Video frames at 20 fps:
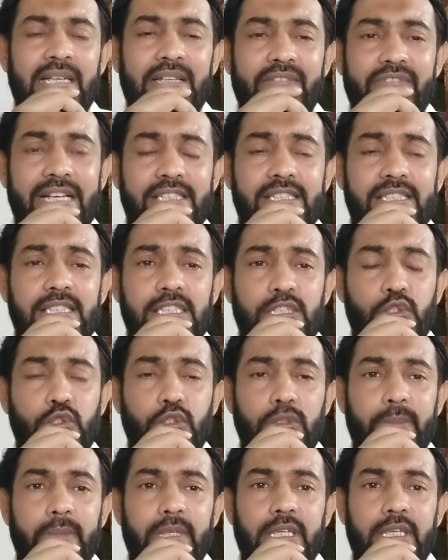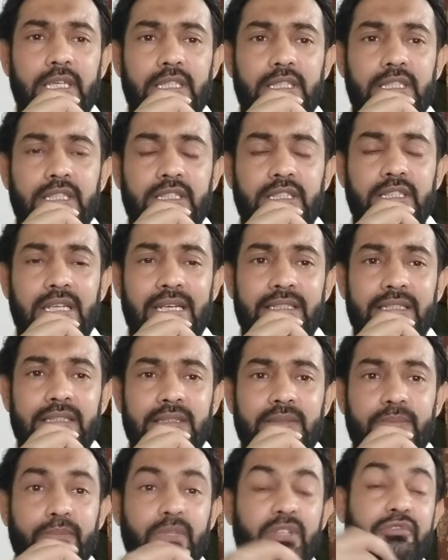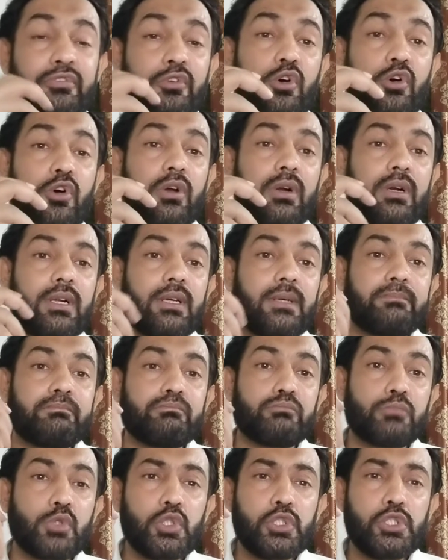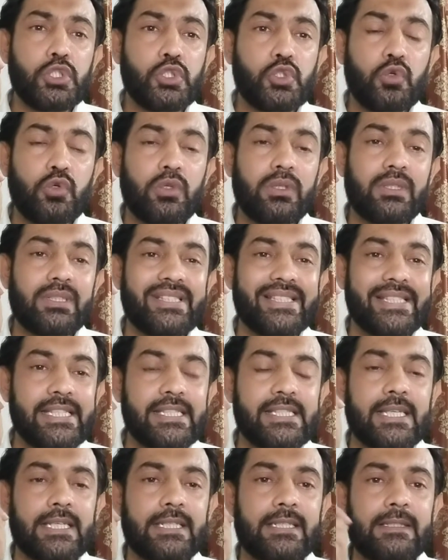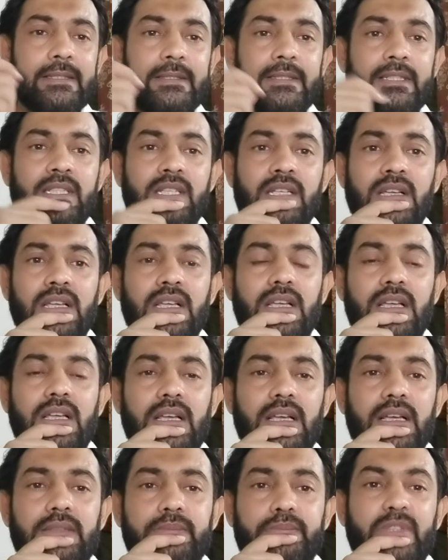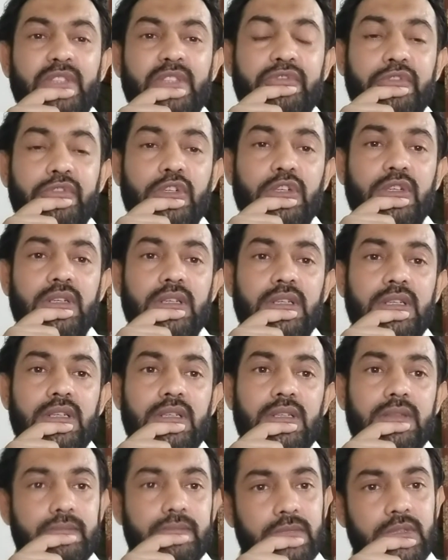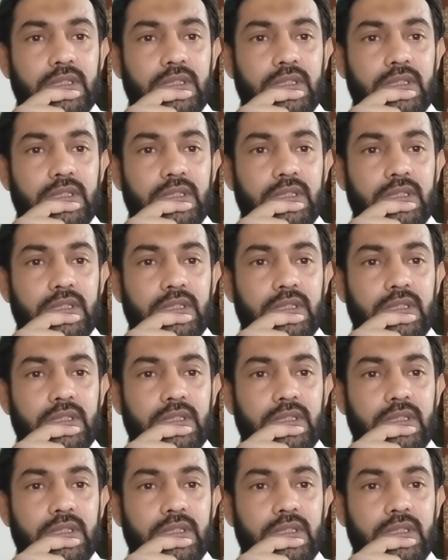Vaccine should be done before monsoon season, and before